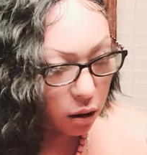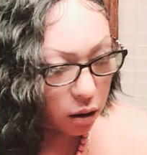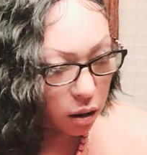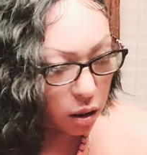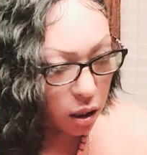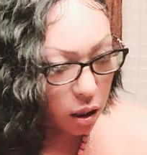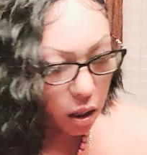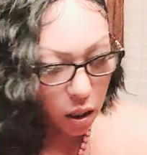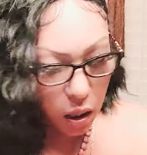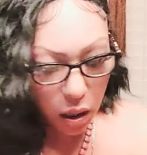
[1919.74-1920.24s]

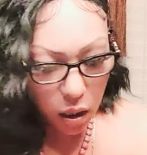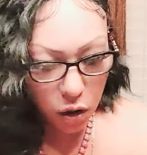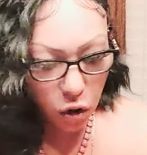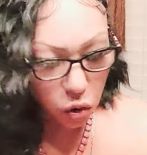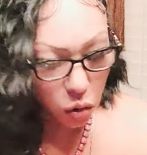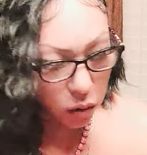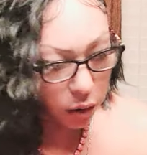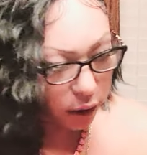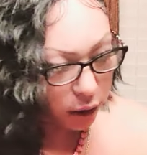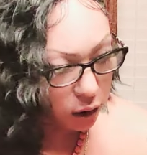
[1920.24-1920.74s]
uh,
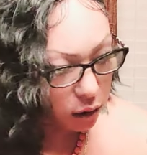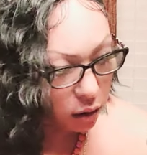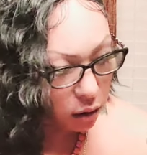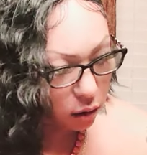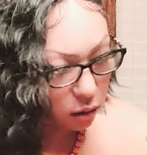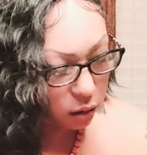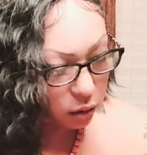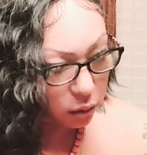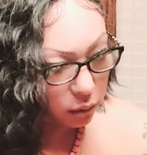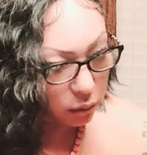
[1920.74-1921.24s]
Taurus,
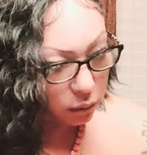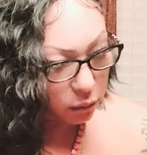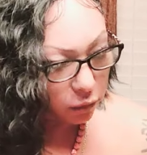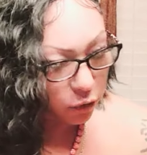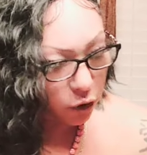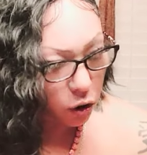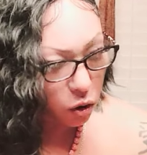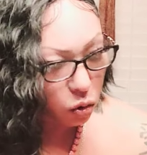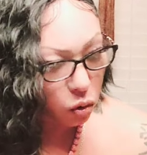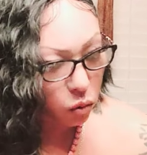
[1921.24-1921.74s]

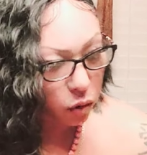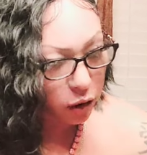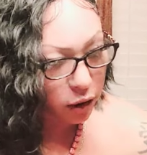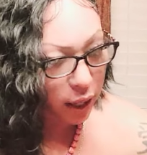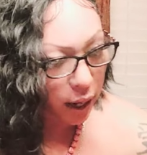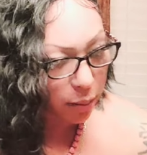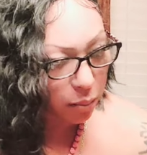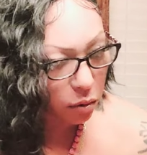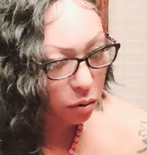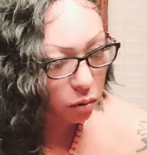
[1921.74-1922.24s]
Virgo, Taurus,
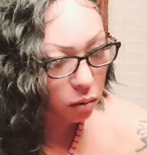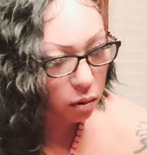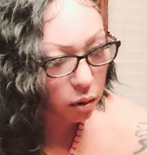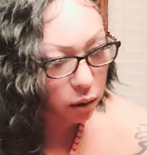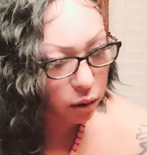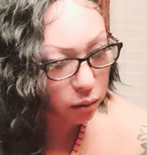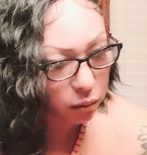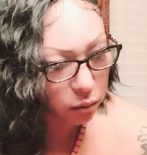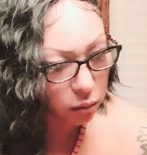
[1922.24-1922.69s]
Capricorn.